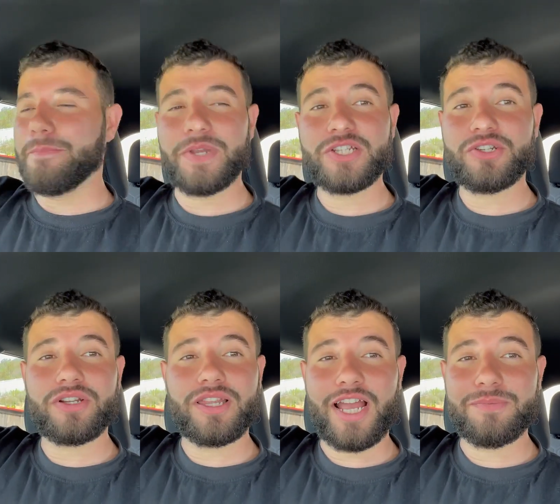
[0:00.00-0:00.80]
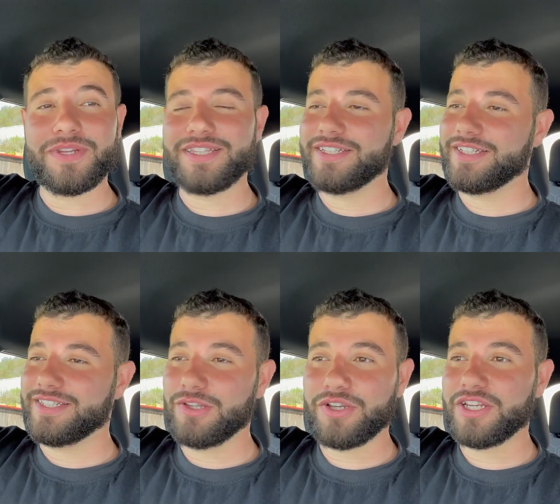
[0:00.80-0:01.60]
make sure alignment
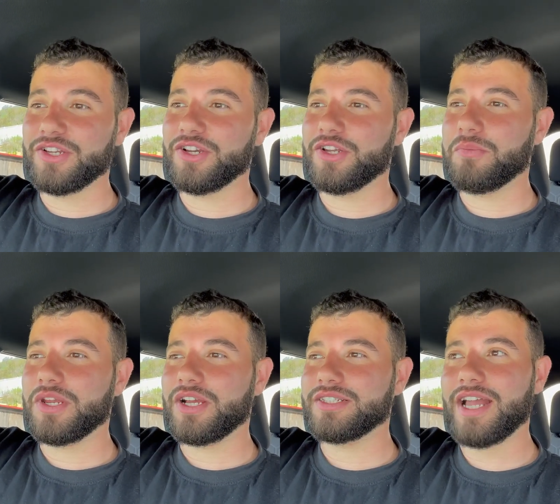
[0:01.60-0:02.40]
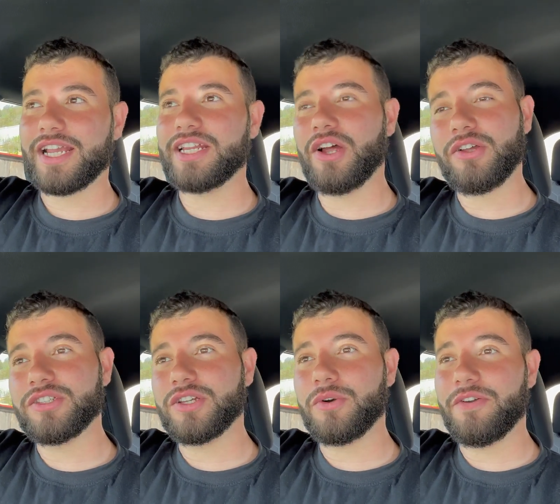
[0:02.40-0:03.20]
is looking good because that can
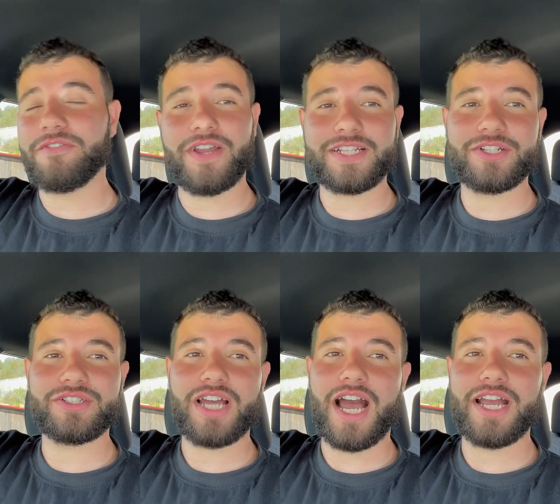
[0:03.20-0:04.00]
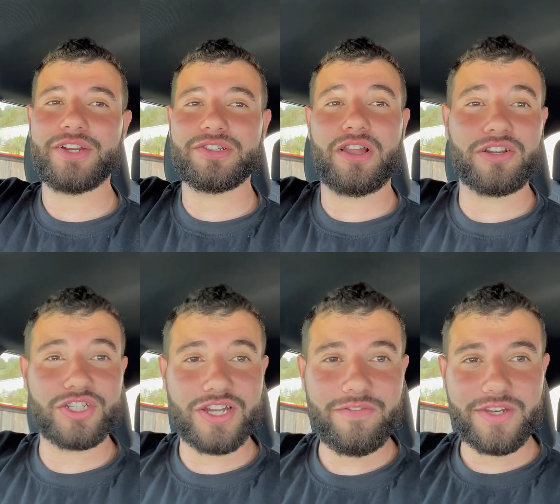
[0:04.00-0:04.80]
also affect your tires
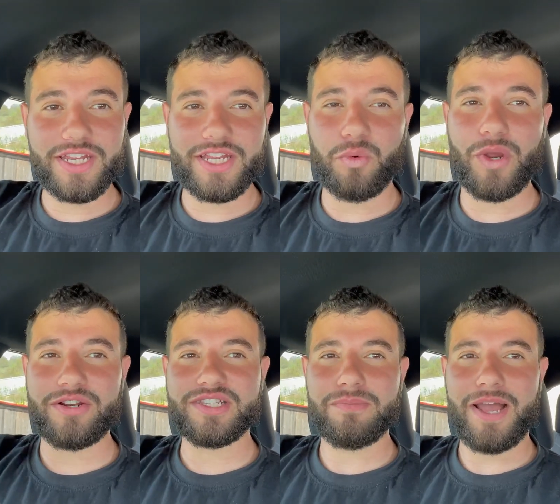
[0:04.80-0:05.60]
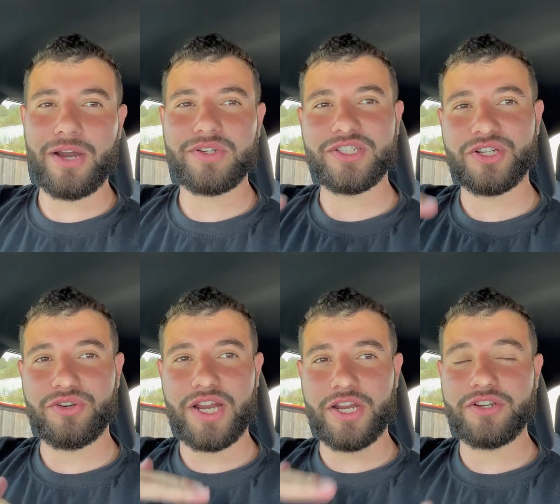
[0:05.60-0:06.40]
longevity. It wears them out in
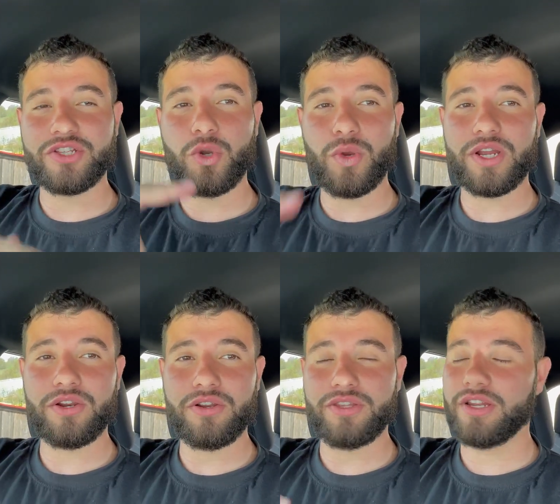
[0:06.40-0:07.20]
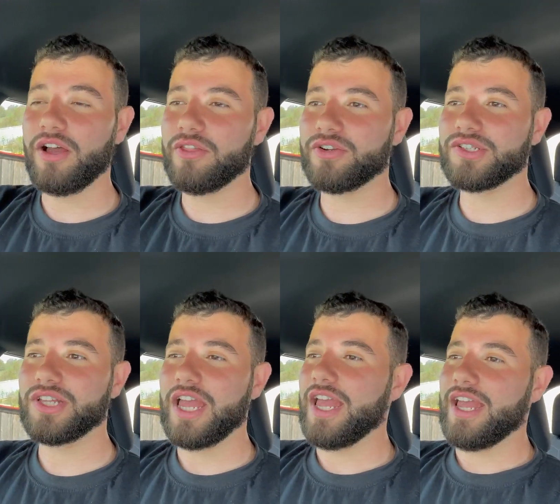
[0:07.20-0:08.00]
certain areas quicker than others
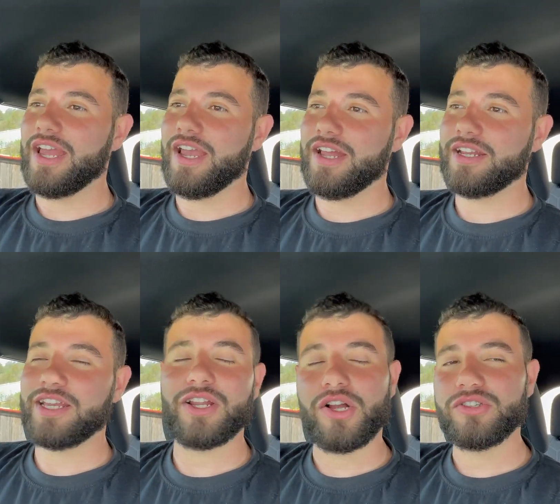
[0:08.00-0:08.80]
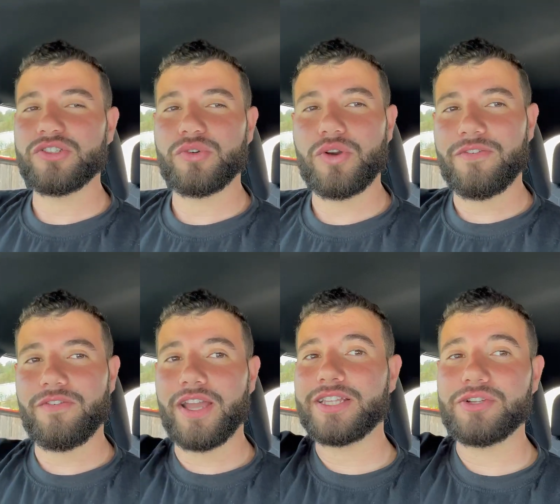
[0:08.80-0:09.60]
and it can also
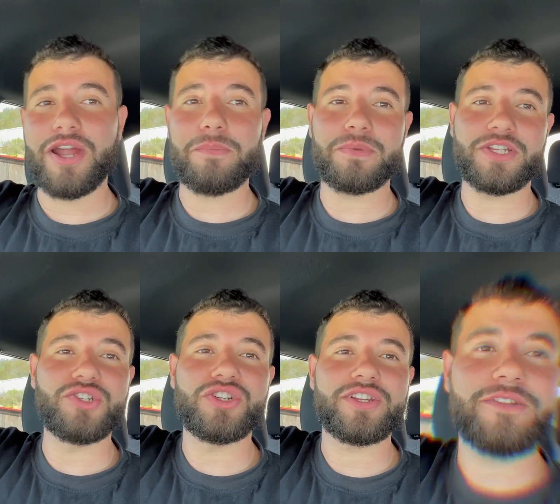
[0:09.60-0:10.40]
affect your MPG.